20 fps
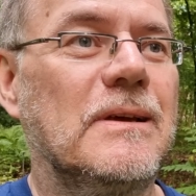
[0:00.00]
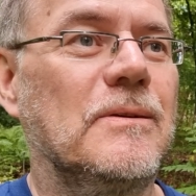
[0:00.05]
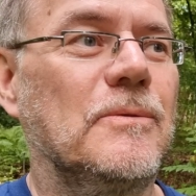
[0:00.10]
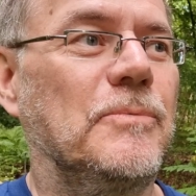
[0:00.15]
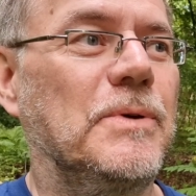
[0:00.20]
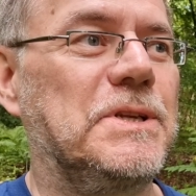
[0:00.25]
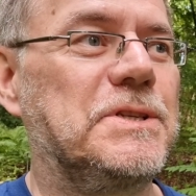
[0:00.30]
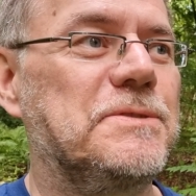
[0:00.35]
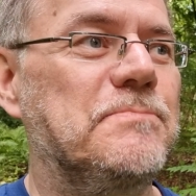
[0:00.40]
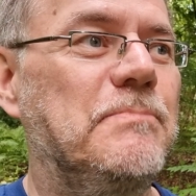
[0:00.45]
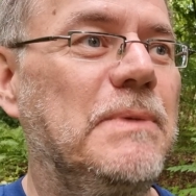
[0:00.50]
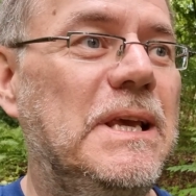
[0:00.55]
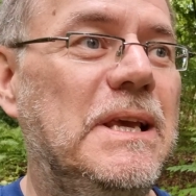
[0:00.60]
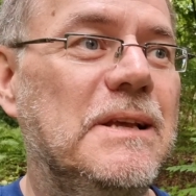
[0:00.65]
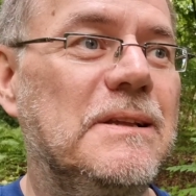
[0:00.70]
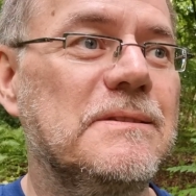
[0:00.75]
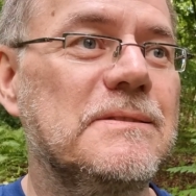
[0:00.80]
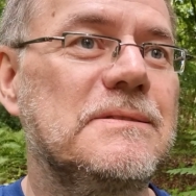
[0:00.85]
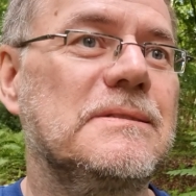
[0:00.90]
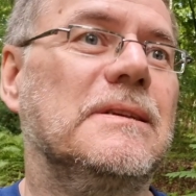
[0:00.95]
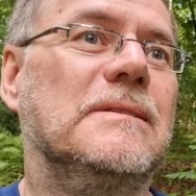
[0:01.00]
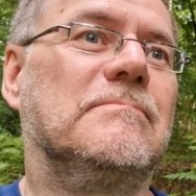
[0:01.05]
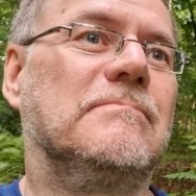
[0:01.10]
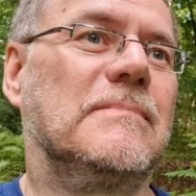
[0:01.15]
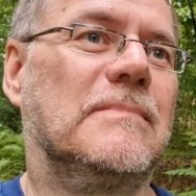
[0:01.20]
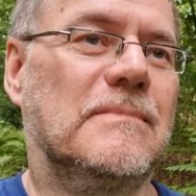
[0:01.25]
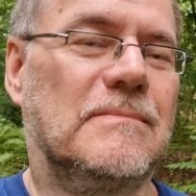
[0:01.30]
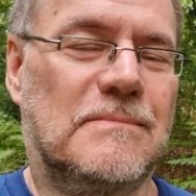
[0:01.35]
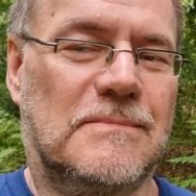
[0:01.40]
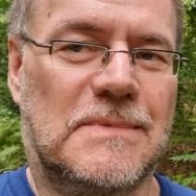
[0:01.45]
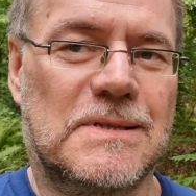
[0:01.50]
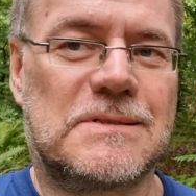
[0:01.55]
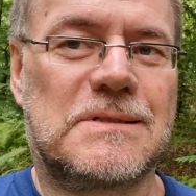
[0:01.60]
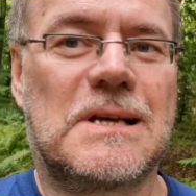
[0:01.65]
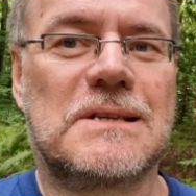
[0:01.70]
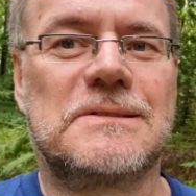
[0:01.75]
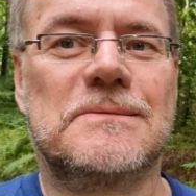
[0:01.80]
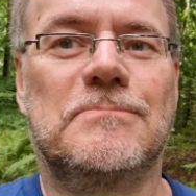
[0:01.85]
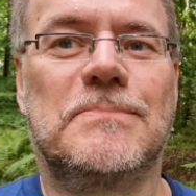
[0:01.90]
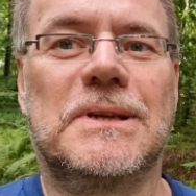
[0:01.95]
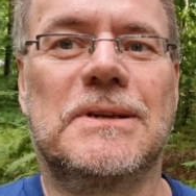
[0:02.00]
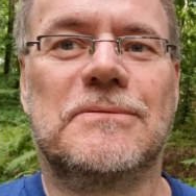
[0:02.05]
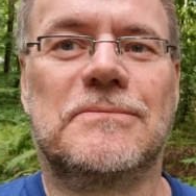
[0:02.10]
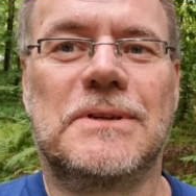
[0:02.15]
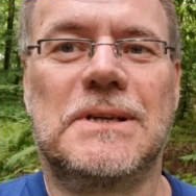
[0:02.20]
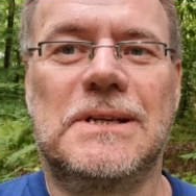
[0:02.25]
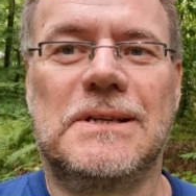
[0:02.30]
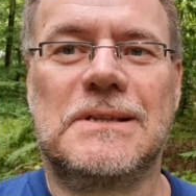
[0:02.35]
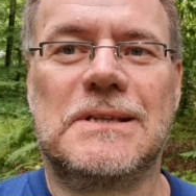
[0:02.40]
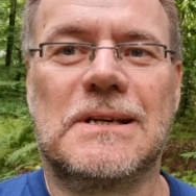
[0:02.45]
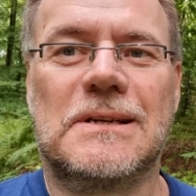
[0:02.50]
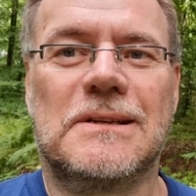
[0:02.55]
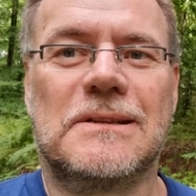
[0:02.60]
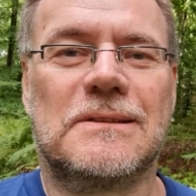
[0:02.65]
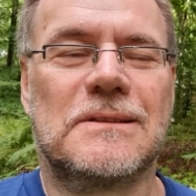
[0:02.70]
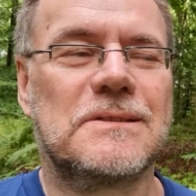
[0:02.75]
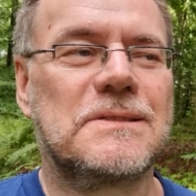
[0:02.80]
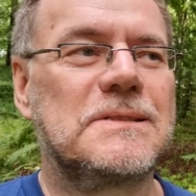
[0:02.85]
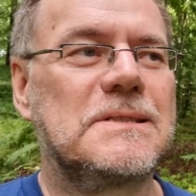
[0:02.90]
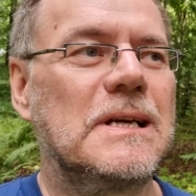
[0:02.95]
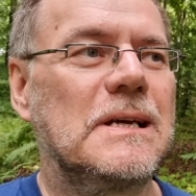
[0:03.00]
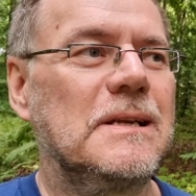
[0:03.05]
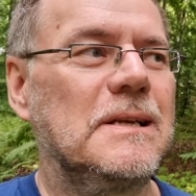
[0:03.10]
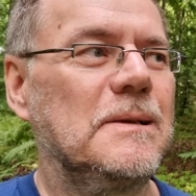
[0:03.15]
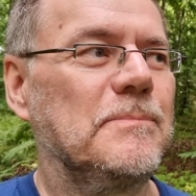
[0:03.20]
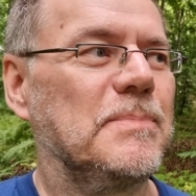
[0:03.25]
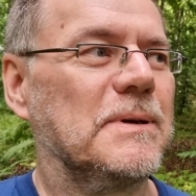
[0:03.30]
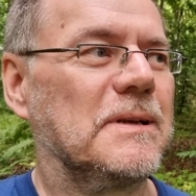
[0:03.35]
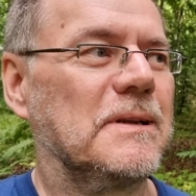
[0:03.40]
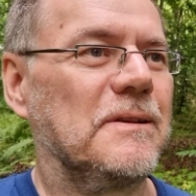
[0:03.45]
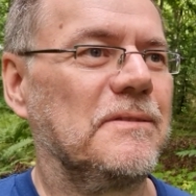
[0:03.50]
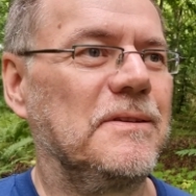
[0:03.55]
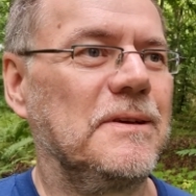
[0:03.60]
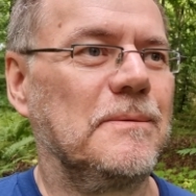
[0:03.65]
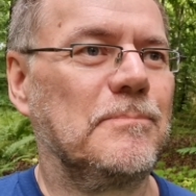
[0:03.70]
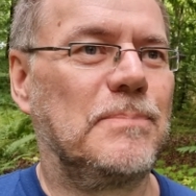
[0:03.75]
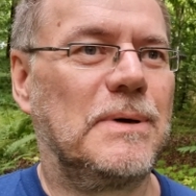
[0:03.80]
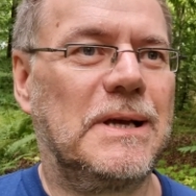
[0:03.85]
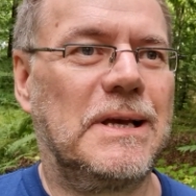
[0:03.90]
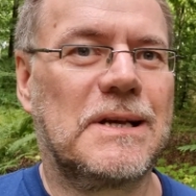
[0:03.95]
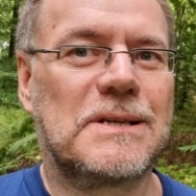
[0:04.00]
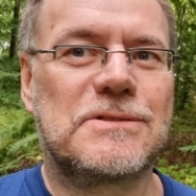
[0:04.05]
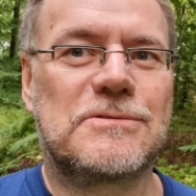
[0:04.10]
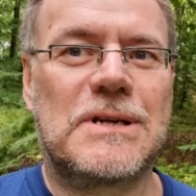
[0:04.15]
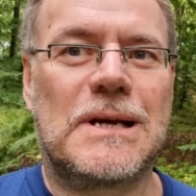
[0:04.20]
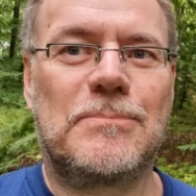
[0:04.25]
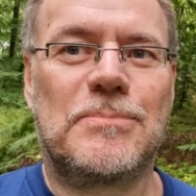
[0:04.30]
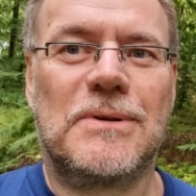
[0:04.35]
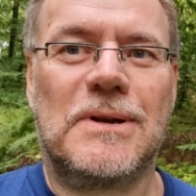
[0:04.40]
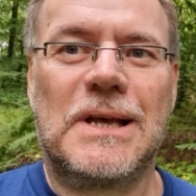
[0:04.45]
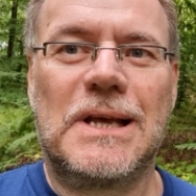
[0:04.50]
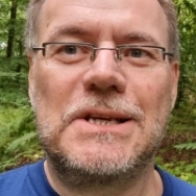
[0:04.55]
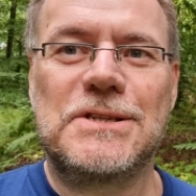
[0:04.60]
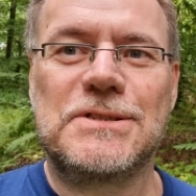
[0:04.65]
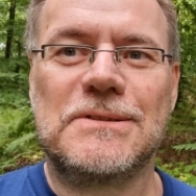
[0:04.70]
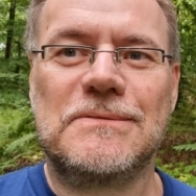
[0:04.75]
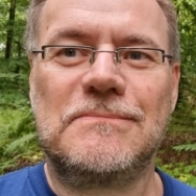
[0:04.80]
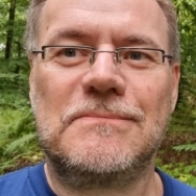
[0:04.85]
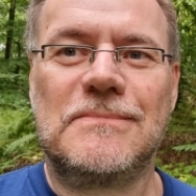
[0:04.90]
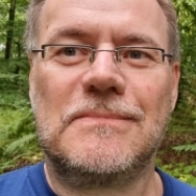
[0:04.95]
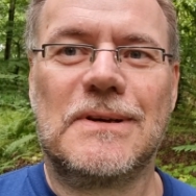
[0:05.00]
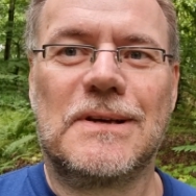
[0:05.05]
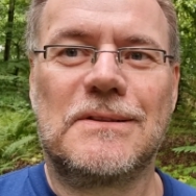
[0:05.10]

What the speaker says: Which means, and this hasn't been really done in the study, but I think by extrapolation,